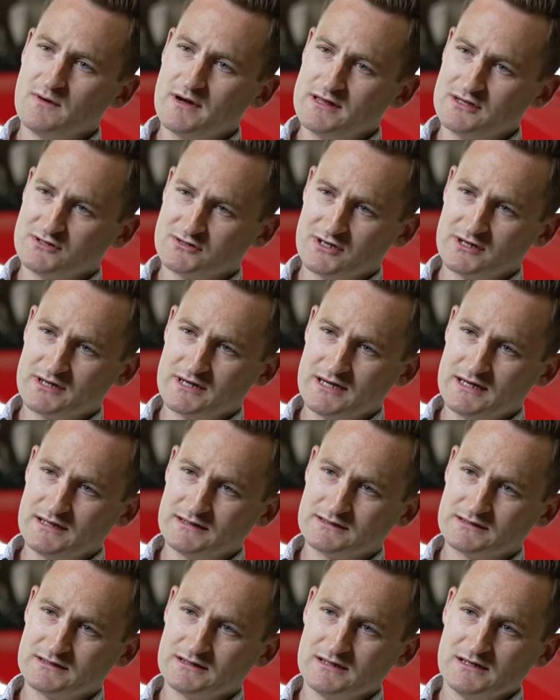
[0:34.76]
where the truck
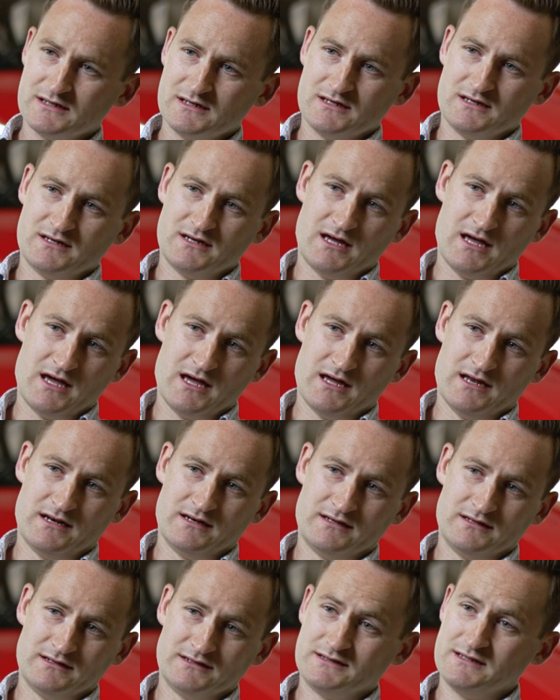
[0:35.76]
is
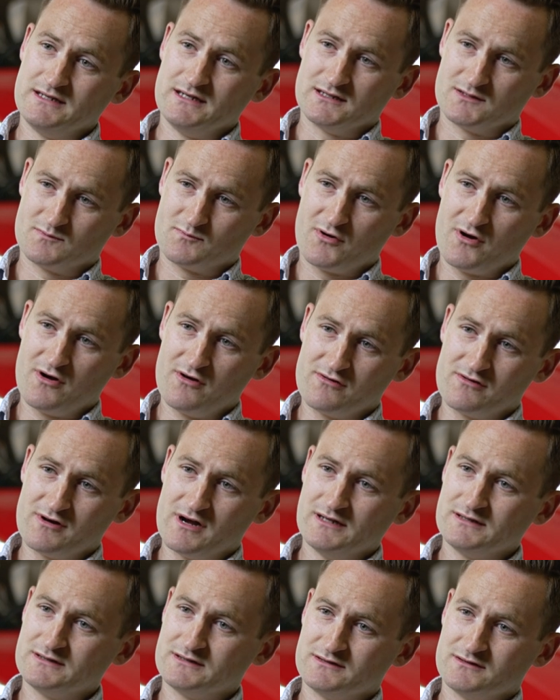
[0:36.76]
and see its
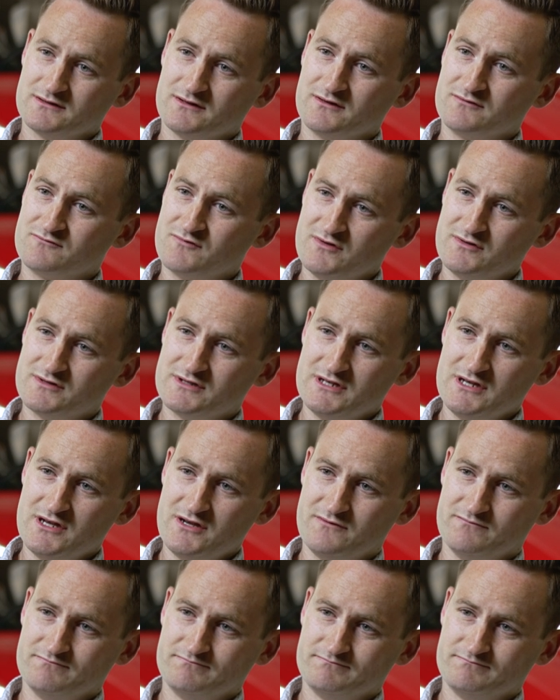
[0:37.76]
progress en route to you.